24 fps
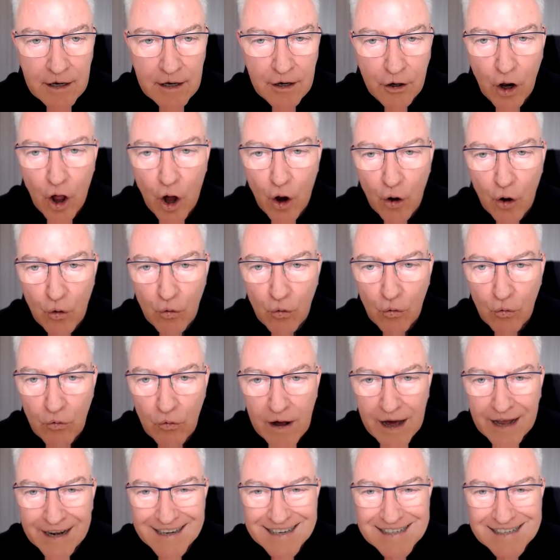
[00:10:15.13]
local
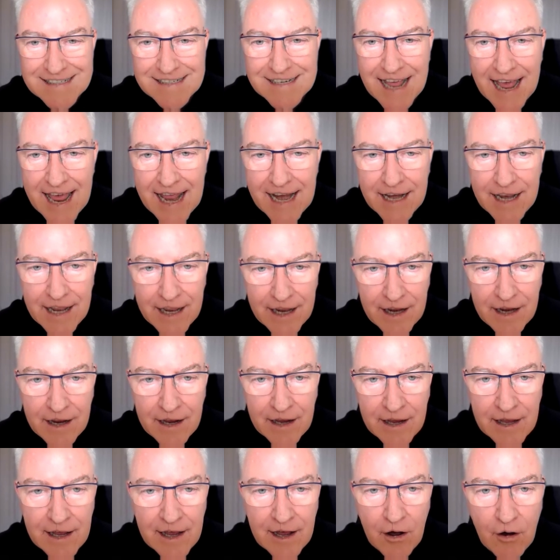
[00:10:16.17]
understanding
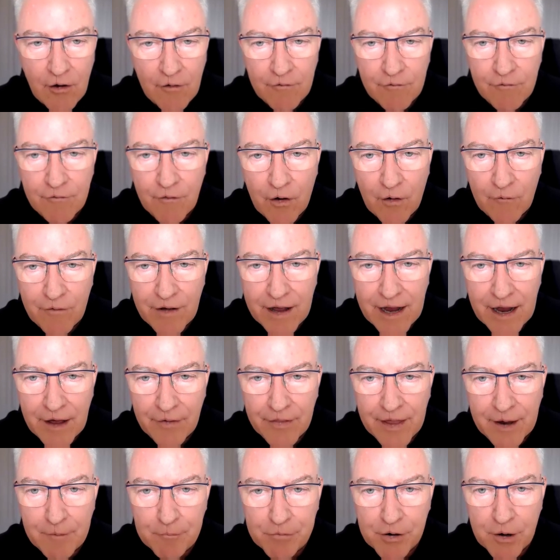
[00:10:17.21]
of how
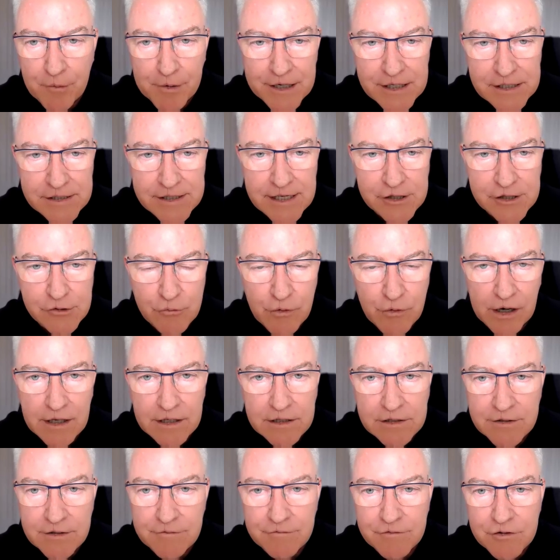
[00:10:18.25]
that property sits
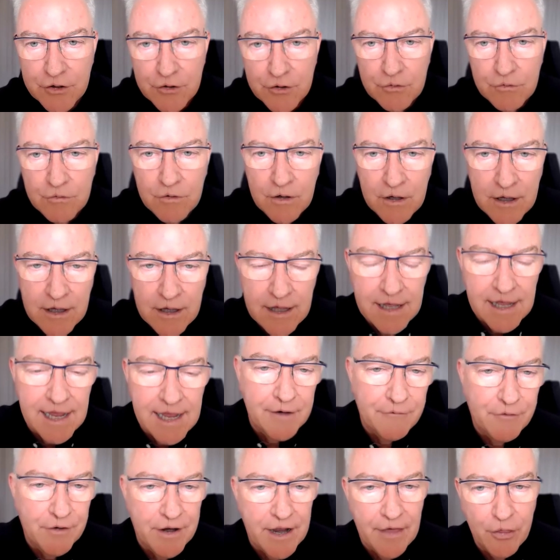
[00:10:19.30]
relative to
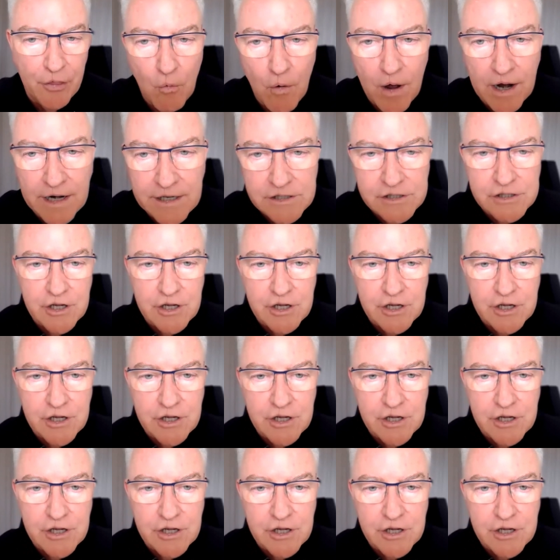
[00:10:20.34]
every other one.